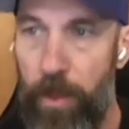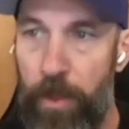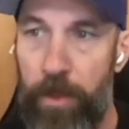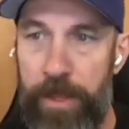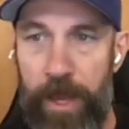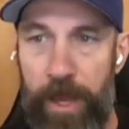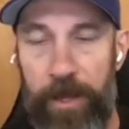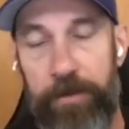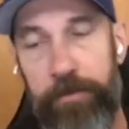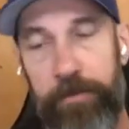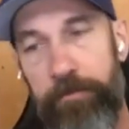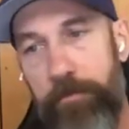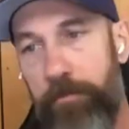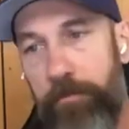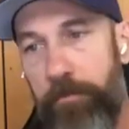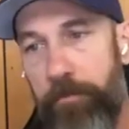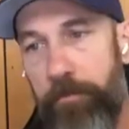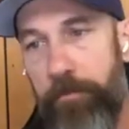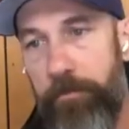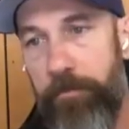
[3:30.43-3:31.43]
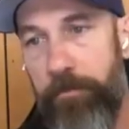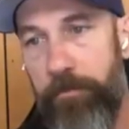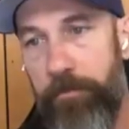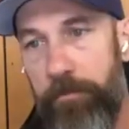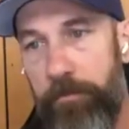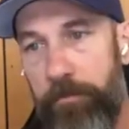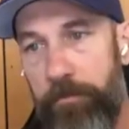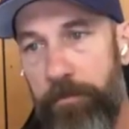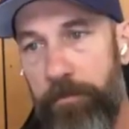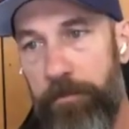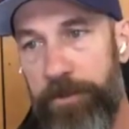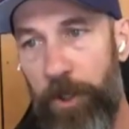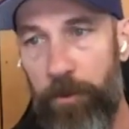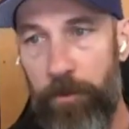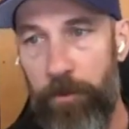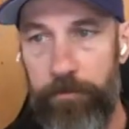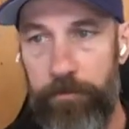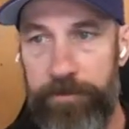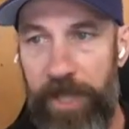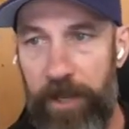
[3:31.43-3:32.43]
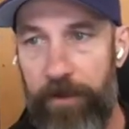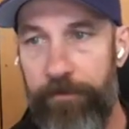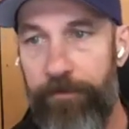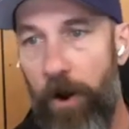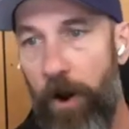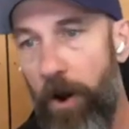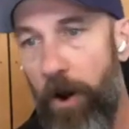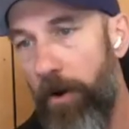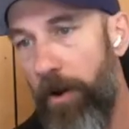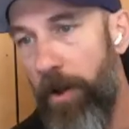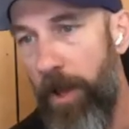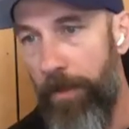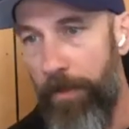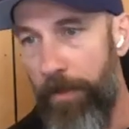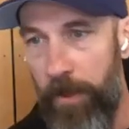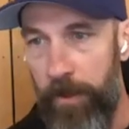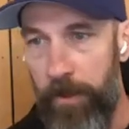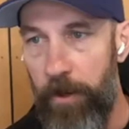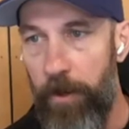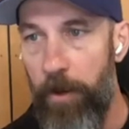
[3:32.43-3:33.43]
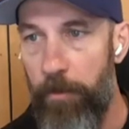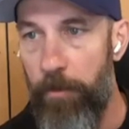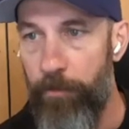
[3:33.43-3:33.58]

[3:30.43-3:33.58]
yeah. So take FAR and then